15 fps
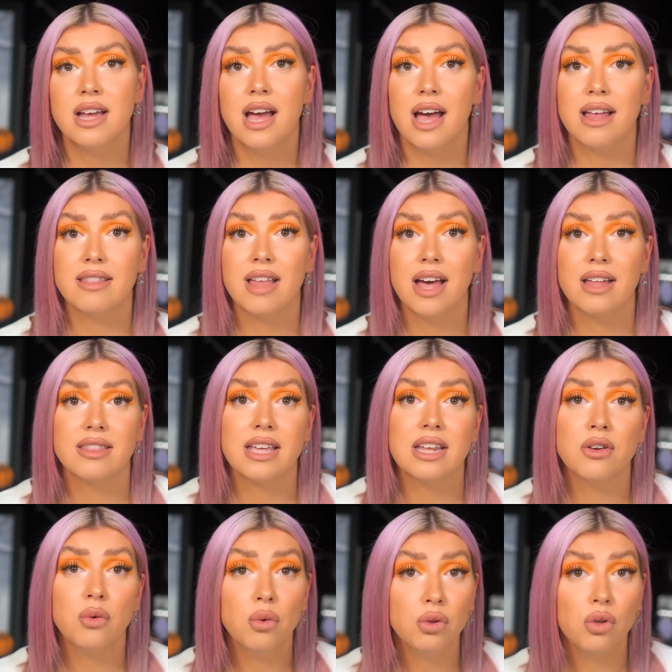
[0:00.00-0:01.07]
and that they
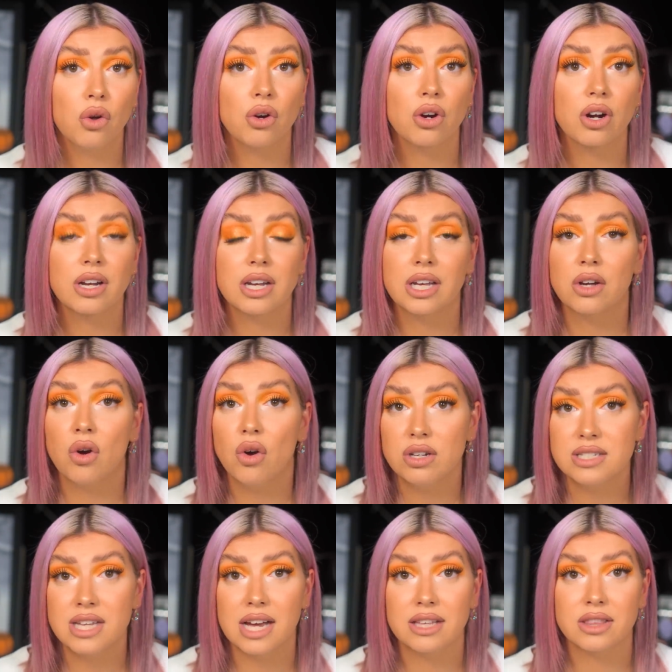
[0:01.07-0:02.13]
no longer can
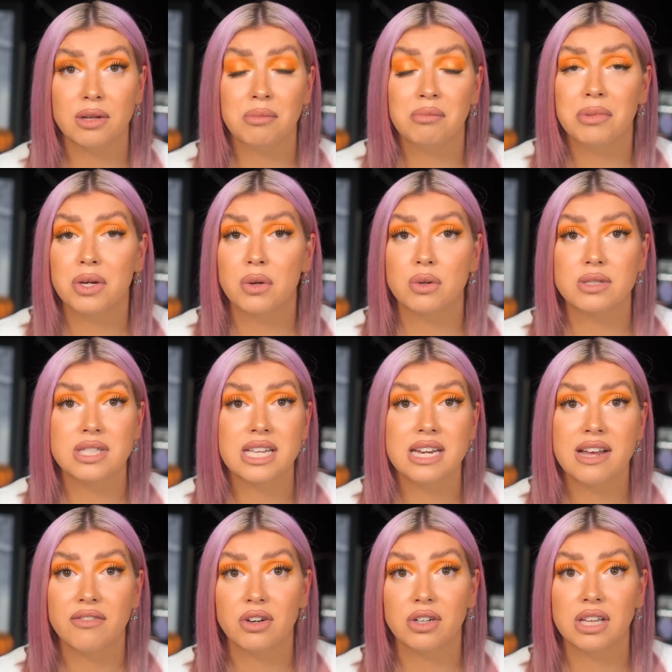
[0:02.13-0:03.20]
contact them because they
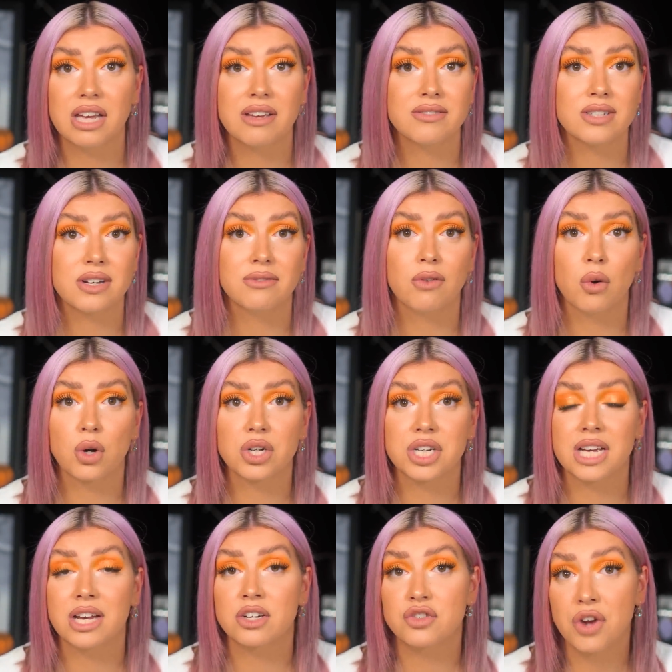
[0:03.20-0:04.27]
never left a
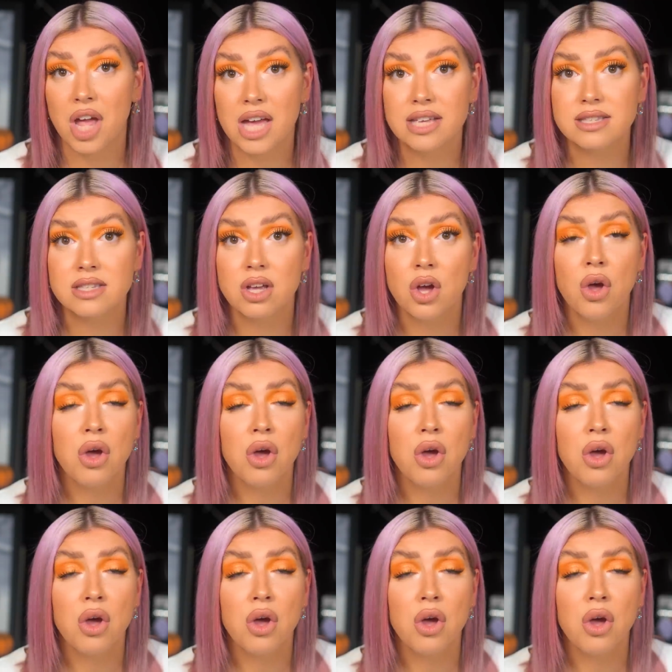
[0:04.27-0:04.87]
forwarding address,